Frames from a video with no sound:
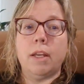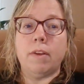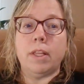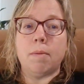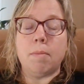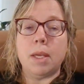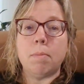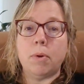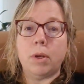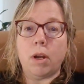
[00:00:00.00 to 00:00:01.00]
giving them
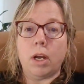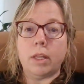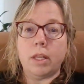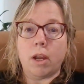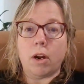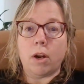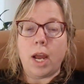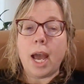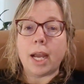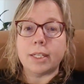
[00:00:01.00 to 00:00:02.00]
input on
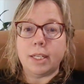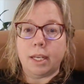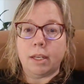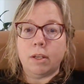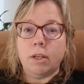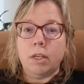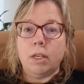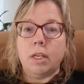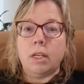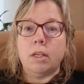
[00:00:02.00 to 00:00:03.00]
their acting
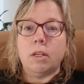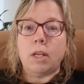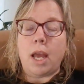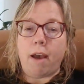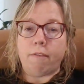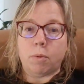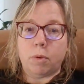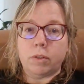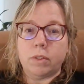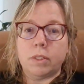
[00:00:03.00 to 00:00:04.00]

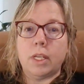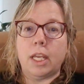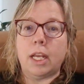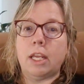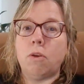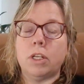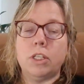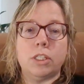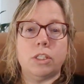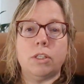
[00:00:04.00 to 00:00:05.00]
afterwards. You
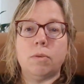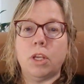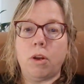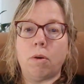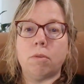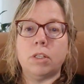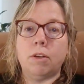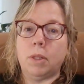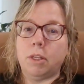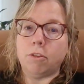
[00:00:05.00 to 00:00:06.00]
can just,
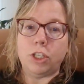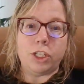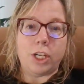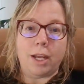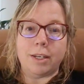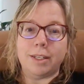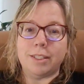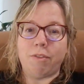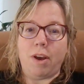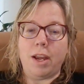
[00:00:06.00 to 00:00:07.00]
do a little chit chat
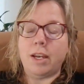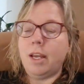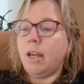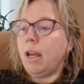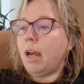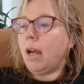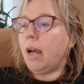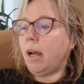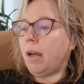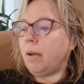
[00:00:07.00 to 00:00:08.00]
is fine.
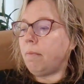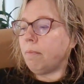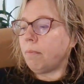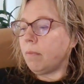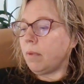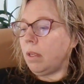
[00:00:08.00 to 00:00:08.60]
Um,